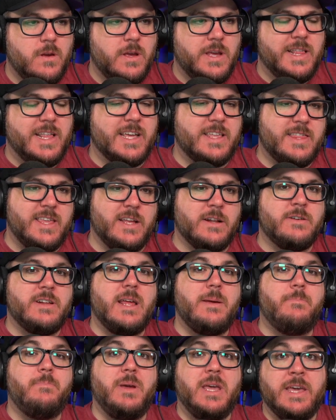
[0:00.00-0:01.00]
like the
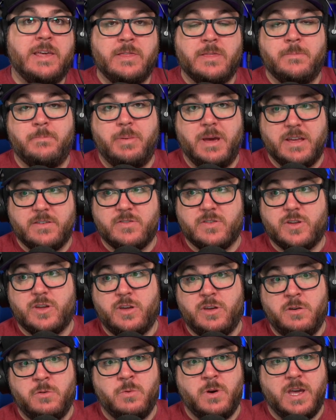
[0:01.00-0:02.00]
internet being the best
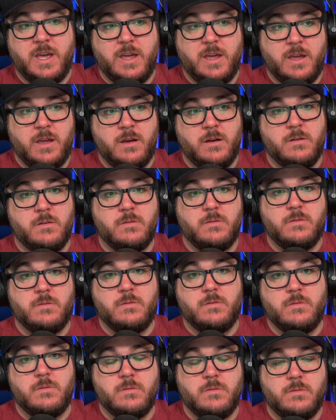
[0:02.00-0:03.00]
QA
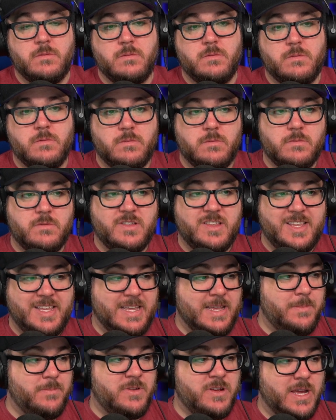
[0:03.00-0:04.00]

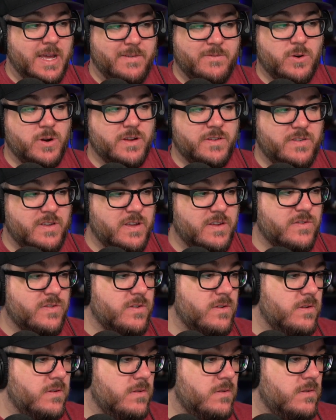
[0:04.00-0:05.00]
team to ever
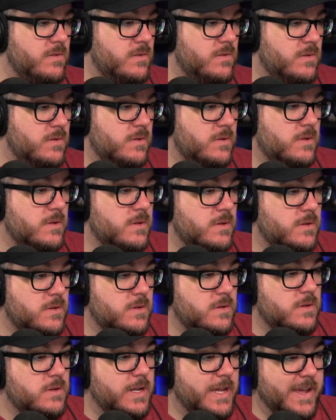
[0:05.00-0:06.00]
exist.
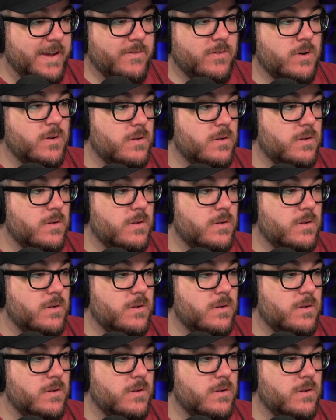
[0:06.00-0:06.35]
Ever.